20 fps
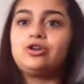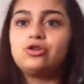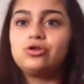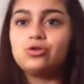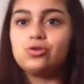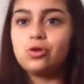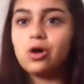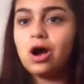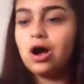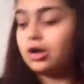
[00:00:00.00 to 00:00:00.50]

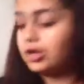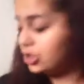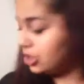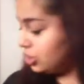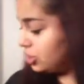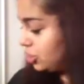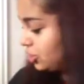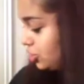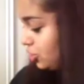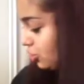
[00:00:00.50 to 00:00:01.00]
croc
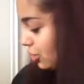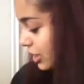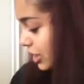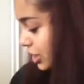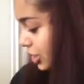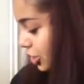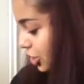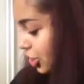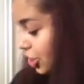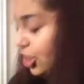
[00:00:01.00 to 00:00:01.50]

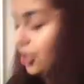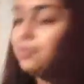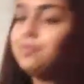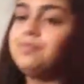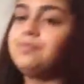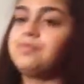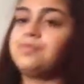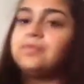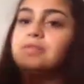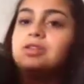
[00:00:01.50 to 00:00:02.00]
straightener.
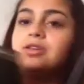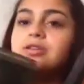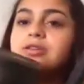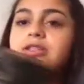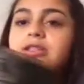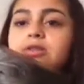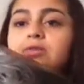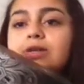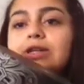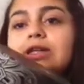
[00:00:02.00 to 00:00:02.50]

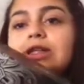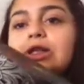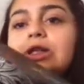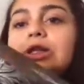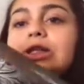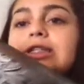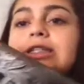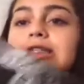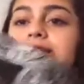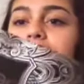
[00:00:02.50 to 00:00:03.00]
This is what it
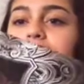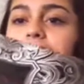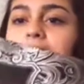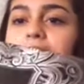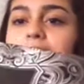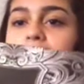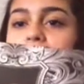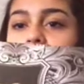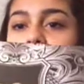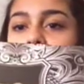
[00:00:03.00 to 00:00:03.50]
looks
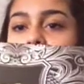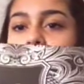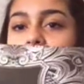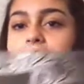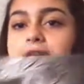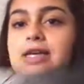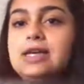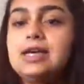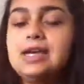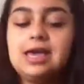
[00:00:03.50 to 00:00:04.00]
like.
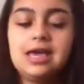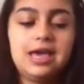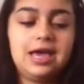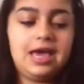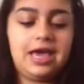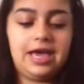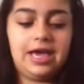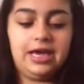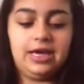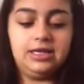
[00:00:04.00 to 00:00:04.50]

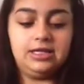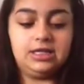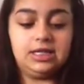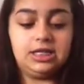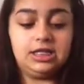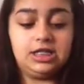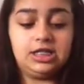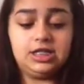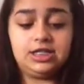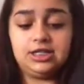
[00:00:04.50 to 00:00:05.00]
And
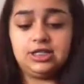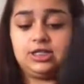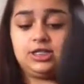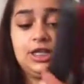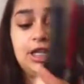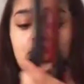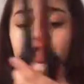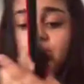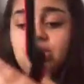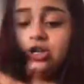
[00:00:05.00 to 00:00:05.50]
it's
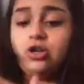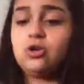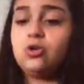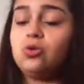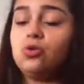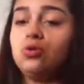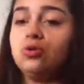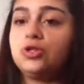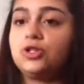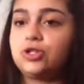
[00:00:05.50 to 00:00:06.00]
such a
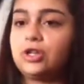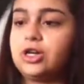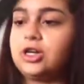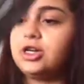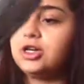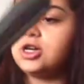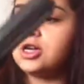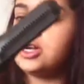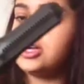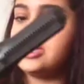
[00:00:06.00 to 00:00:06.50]
cool
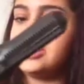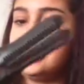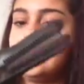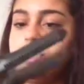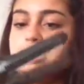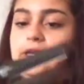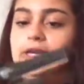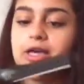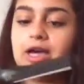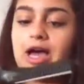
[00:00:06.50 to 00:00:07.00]
straightener.
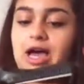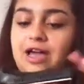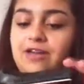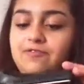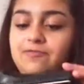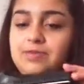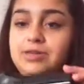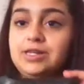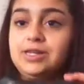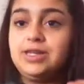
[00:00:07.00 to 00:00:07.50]
Like,
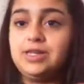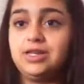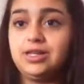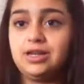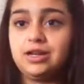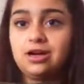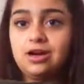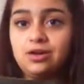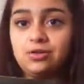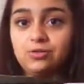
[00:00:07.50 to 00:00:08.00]
I've been
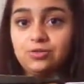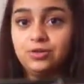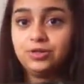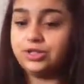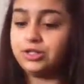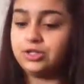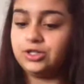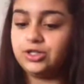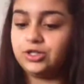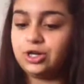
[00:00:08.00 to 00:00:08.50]
needing a
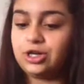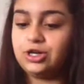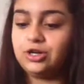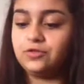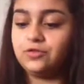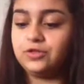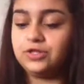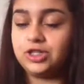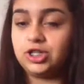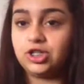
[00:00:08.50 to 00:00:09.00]
really good straightener
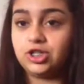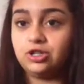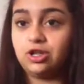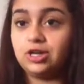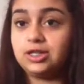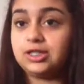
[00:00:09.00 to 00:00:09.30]
for such a long